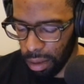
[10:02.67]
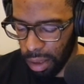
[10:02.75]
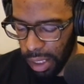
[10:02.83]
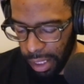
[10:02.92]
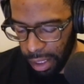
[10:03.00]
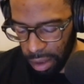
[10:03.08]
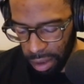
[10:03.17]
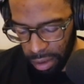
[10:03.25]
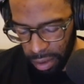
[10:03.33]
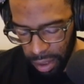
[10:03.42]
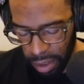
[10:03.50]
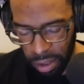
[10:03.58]
go on the
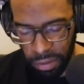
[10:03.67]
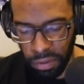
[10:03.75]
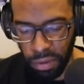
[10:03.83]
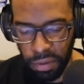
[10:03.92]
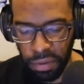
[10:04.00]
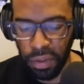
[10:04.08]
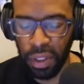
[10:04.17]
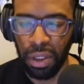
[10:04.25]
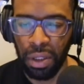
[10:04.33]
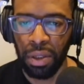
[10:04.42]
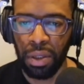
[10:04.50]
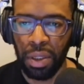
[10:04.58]
internet.
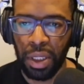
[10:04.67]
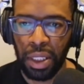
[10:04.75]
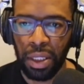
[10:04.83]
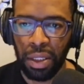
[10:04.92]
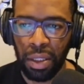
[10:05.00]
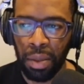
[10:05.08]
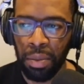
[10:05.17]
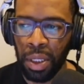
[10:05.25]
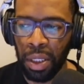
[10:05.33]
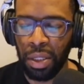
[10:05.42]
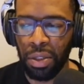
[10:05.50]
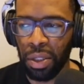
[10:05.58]
Google is your best
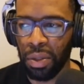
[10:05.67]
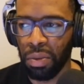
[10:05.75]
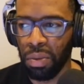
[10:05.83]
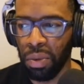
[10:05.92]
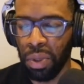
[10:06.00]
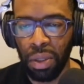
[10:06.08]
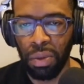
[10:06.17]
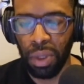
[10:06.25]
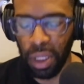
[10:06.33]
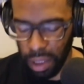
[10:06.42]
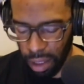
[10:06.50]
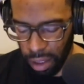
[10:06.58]
friend. YouTube
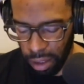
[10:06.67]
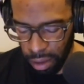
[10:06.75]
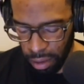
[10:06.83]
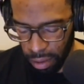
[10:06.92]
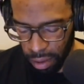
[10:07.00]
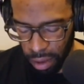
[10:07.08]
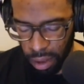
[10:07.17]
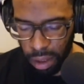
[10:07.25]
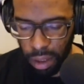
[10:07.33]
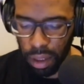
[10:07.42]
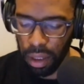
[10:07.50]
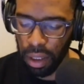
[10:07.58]

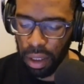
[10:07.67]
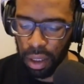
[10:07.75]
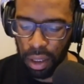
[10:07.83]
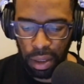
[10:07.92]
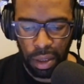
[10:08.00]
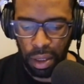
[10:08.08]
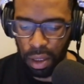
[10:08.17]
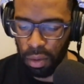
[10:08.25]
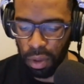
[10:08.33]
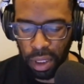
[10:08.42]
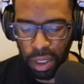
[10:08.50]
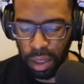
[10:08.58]
University is free.
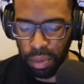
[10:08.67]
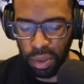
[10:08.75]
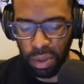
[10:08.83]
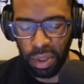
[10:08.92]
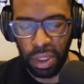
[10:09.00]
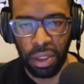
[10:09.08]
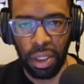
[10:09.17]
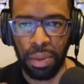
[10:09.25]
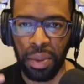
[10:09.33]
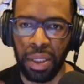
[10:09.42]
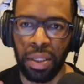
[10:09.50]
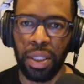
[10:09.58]
Like,
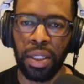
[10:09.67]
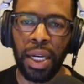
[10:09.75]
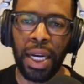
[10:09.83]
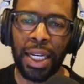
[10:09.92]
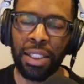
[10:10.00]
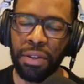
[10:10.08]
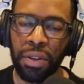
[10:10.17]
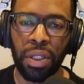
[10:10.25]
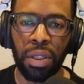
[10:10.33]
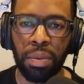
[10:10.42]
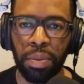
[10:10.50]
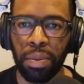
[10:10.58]
there's so many
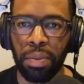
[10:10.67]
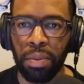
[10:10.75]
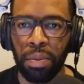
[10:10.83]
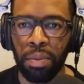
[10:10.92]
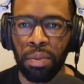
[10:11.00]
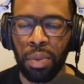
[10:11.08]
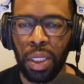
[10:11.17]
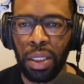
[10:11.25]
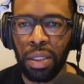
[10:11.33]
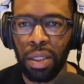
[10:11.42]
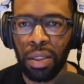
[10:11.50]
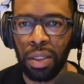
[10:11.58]
resources out there.
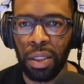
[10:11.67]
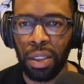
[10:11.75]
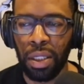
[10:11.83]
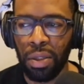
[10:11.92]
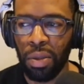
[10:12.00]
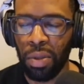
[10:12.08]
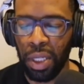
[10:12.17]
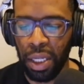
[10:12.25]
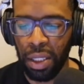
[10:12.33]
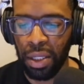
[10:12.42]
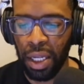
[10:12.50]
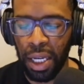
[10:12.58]
We don't have to
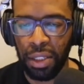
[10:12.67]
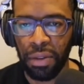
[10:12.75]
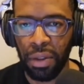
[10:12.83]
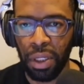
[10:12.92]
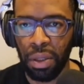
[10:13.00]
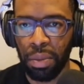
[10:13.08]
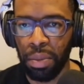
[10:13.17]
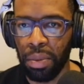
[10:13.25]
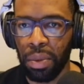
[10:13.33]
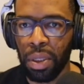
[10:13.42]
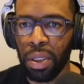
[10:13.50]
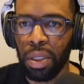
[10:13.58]
grow on our own.
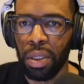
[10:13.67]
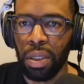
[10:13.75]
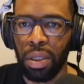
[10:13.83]
We can